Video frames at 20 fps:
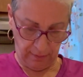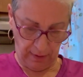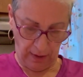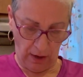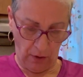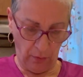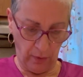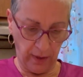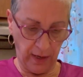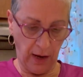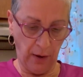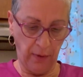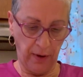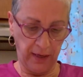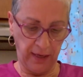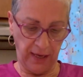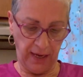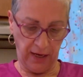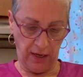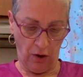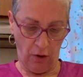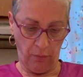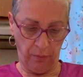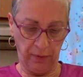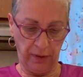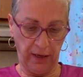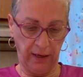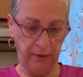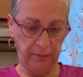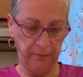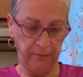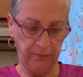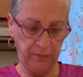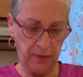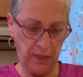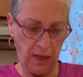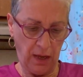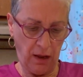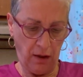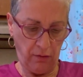Oh, now I can't open it.
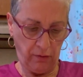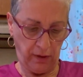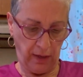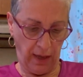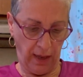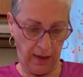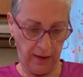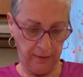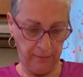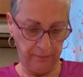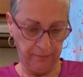Okay.